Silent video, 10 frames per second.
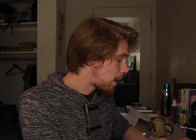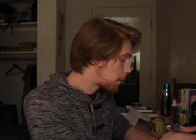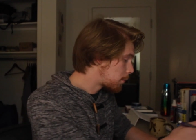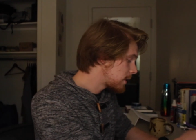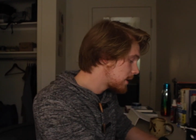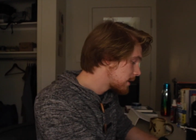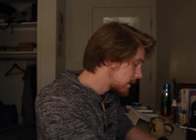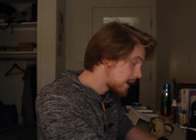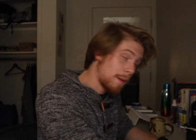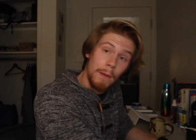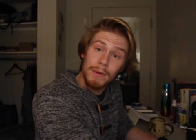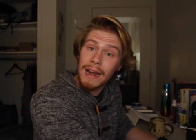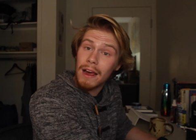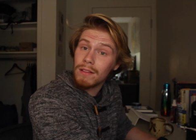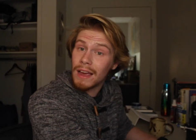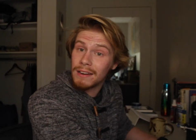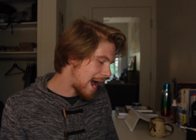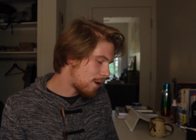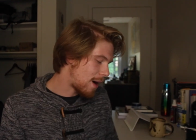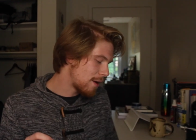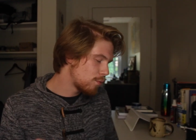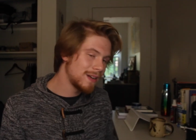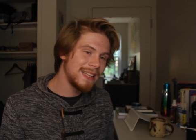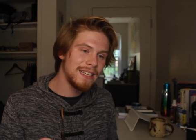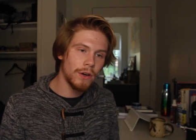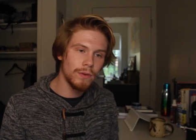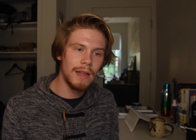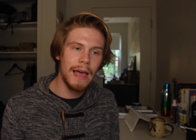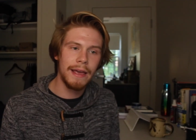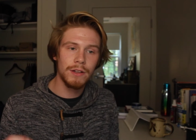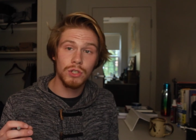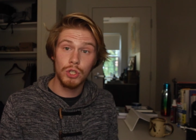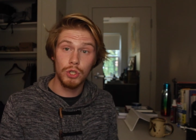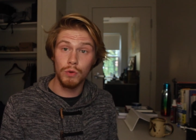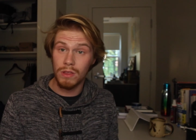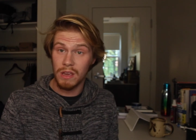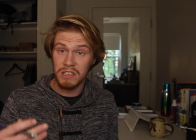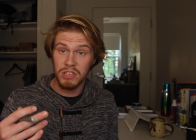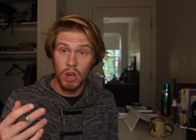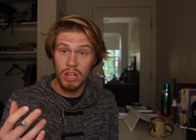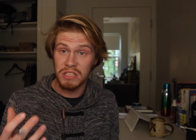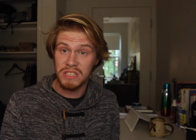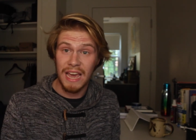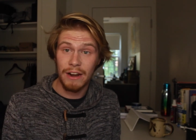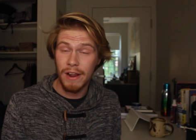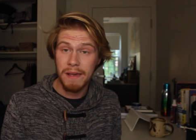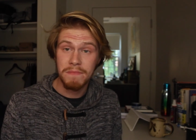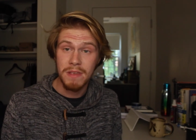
probably come up with an outline. Now, I really don't like to do things on Saturday,